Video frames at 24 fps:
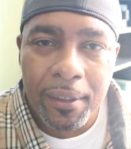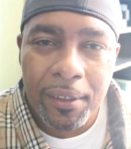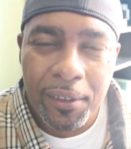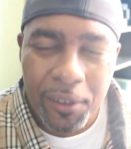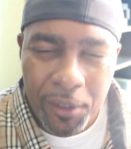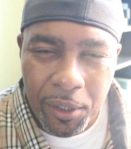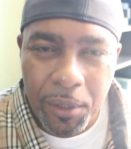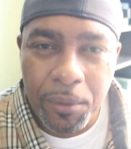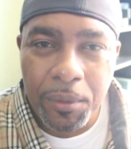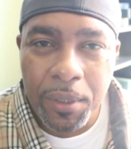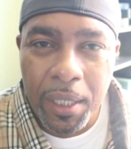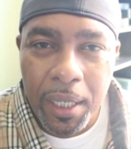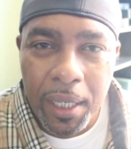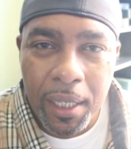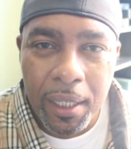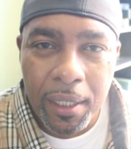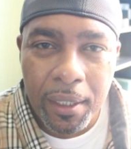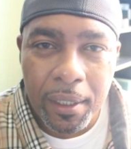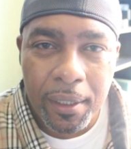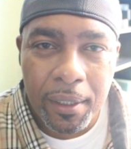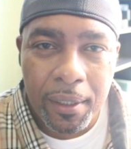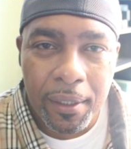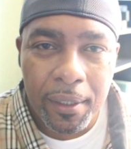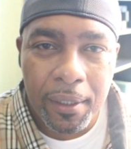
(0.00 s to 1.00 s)
You know what I'm saying?
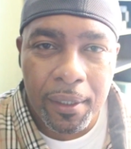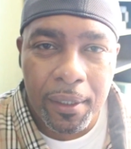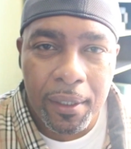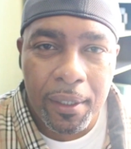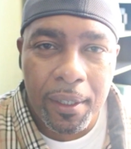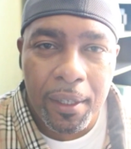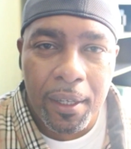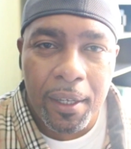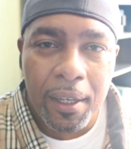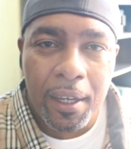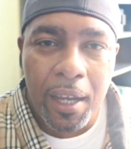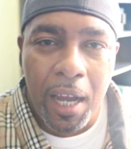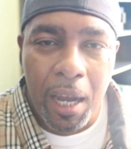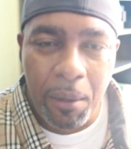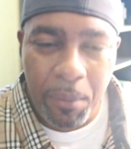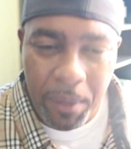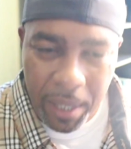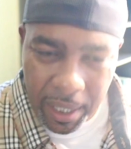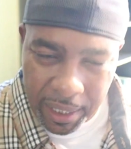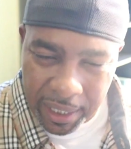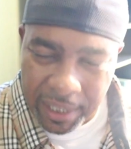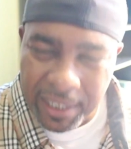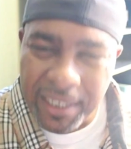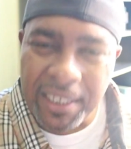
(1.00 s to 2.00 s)
I'm
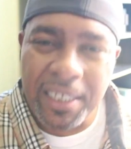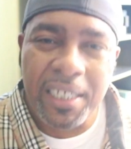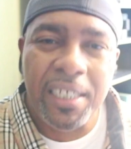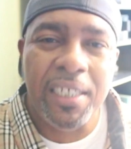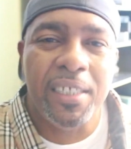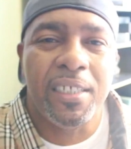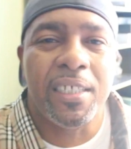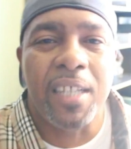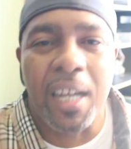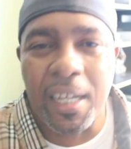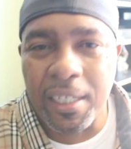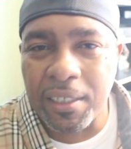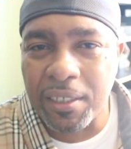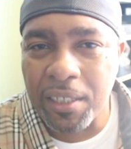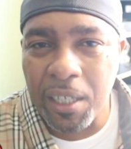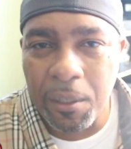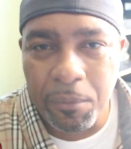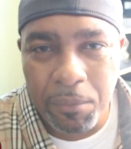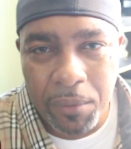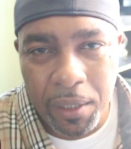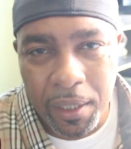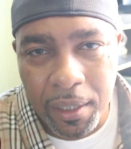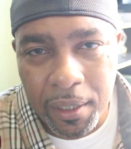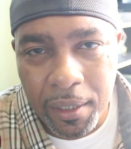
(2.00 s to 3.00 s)
here to teach y'all
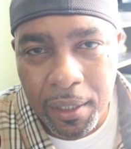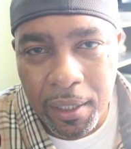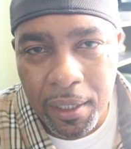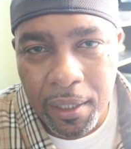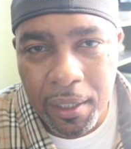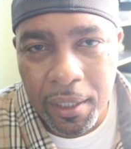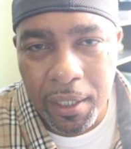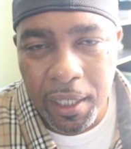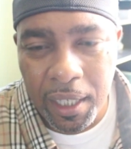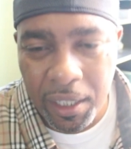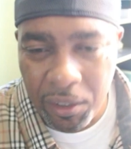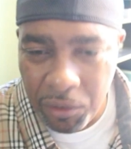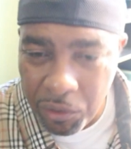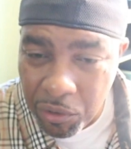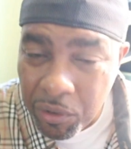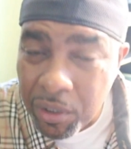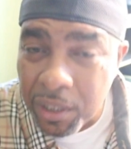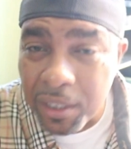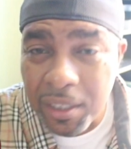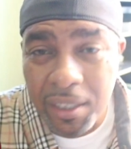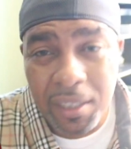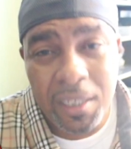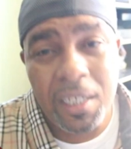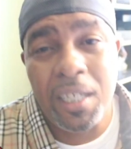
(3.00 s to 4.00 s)
something. And you
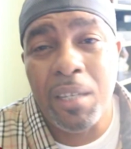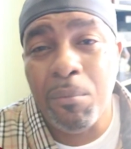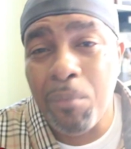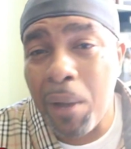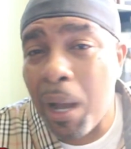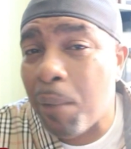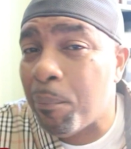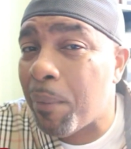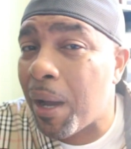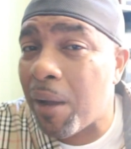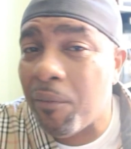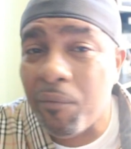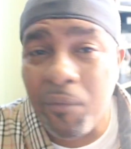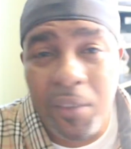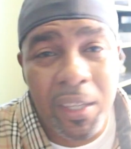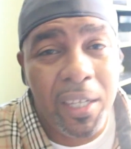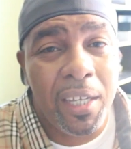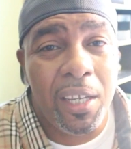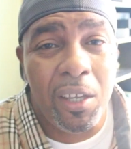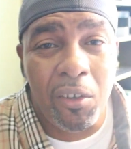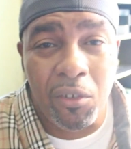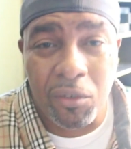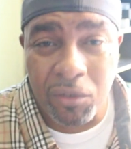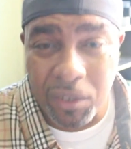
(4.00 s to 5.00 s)
can see by my
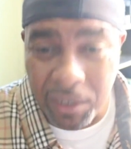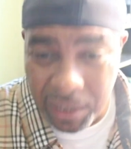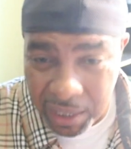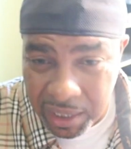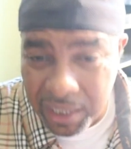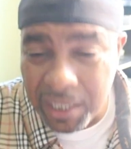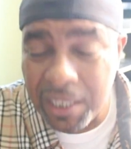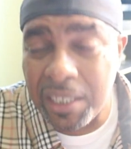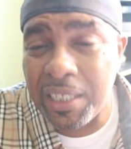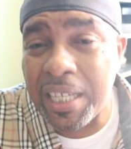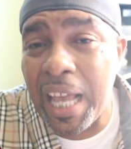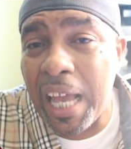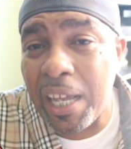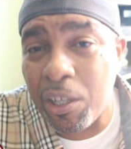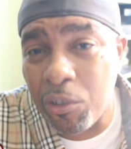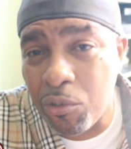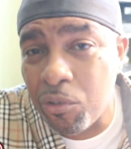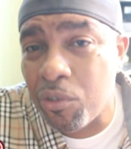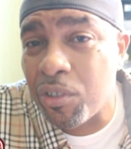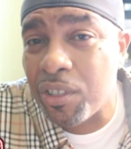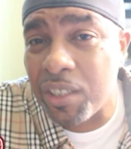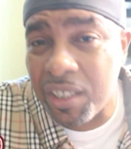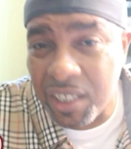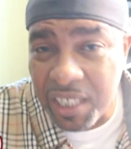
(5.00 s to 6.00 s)
videos, this is exactly...
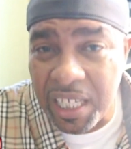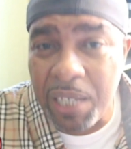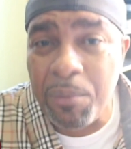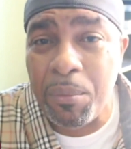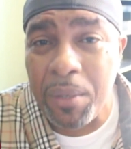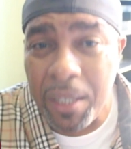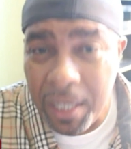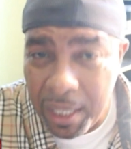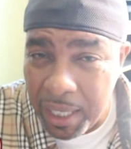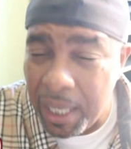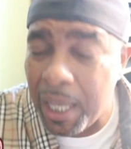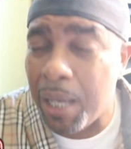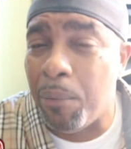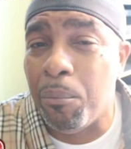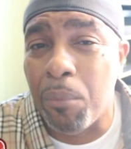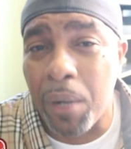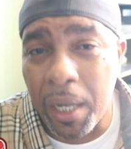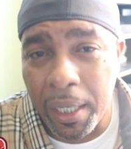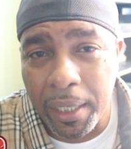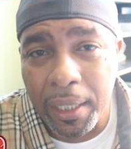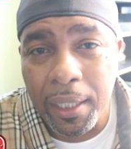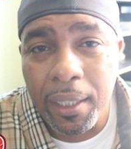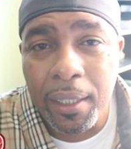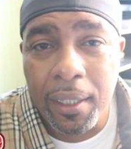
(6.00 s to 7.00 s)
You can see me getting
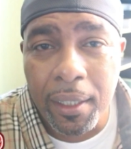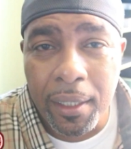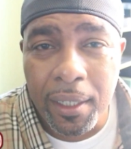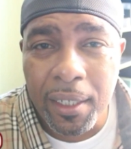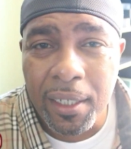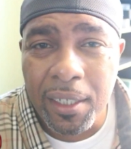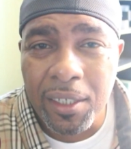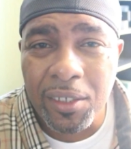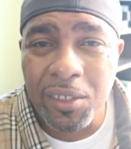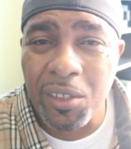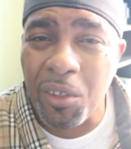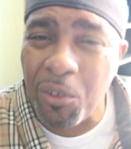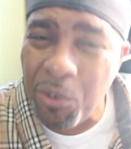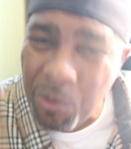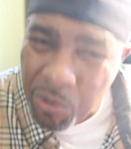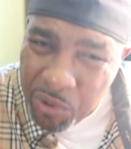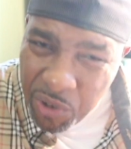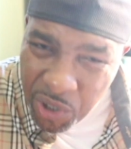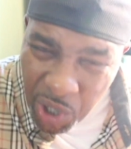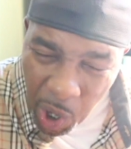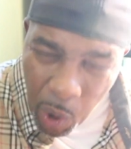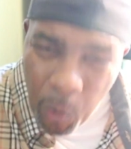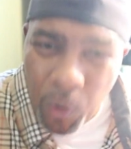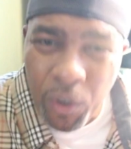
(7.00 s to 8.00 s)
money. So you
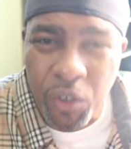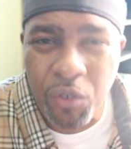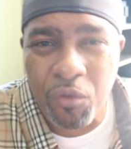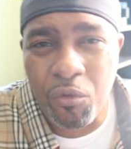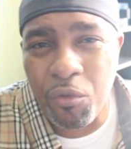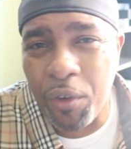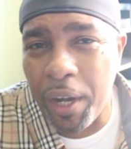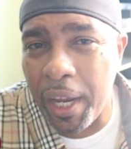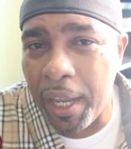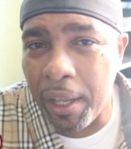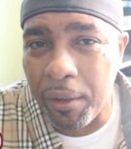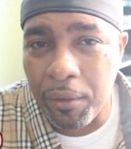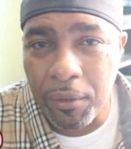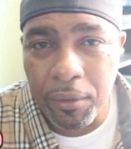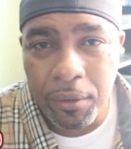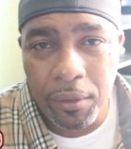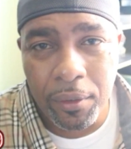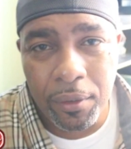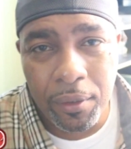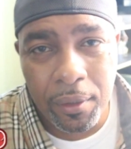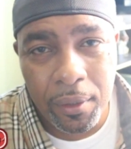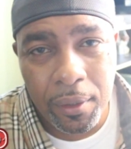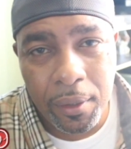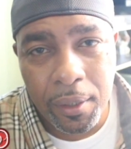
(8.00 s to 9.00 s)
know it's real.
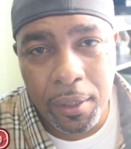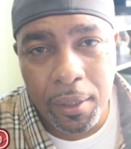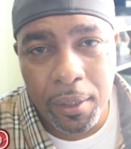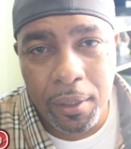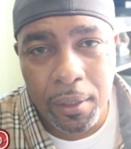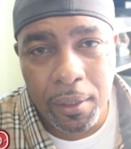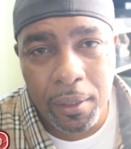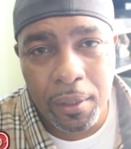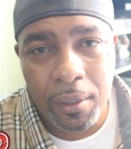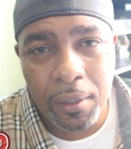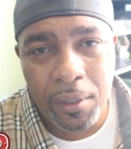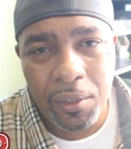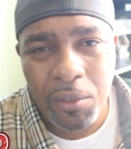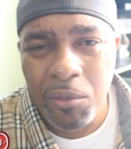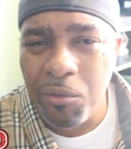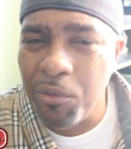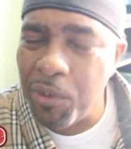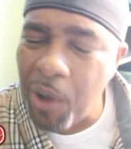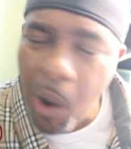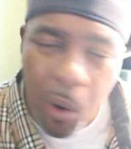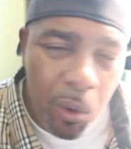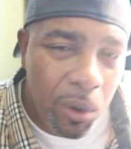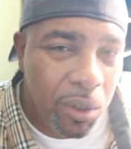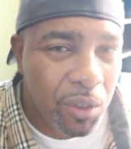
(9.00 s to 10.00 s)
You
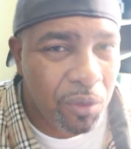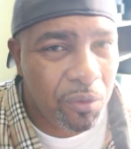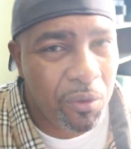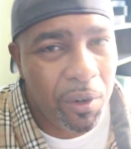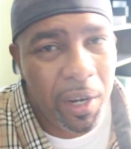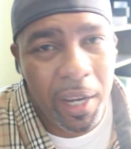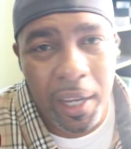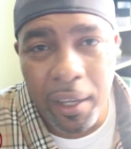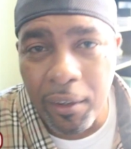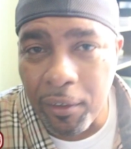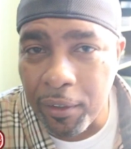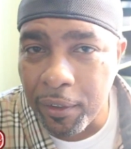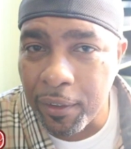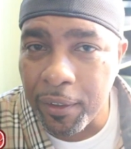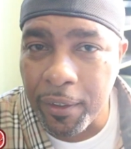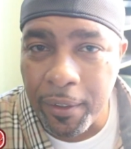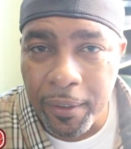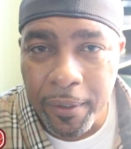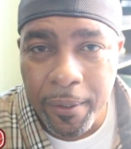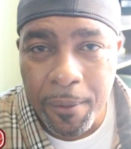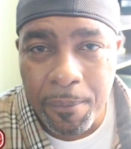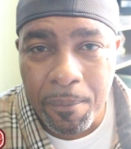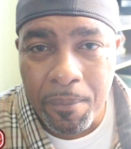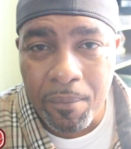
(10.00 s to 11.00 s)
know it's real.
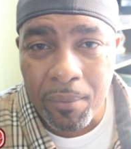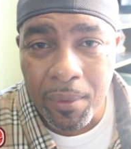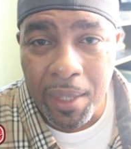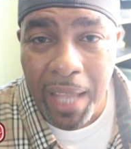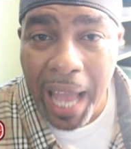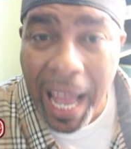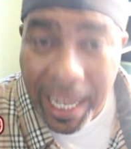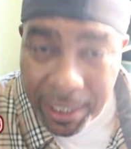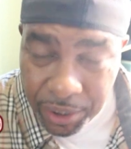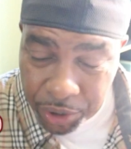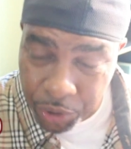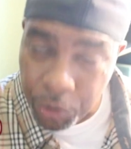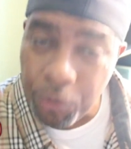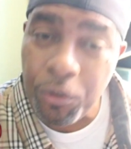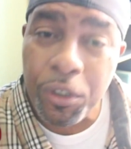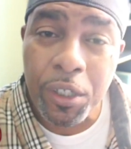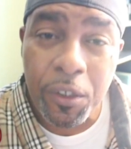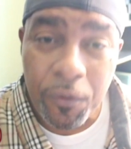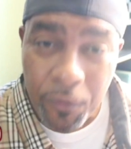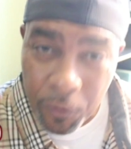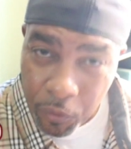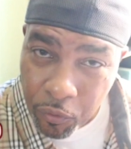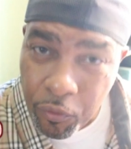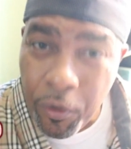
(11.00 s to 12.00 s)
I do
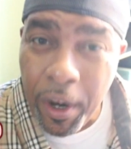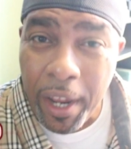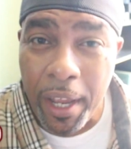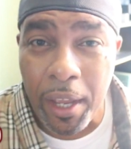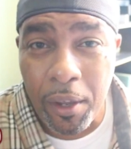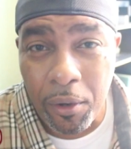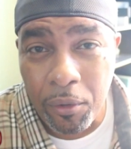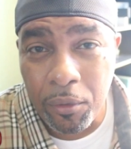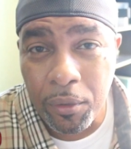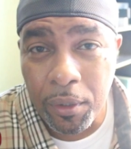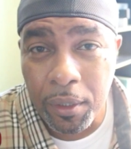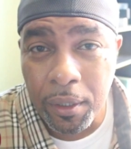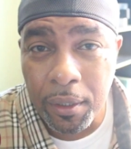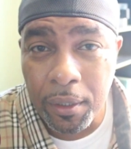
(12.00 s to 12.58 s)
this for real.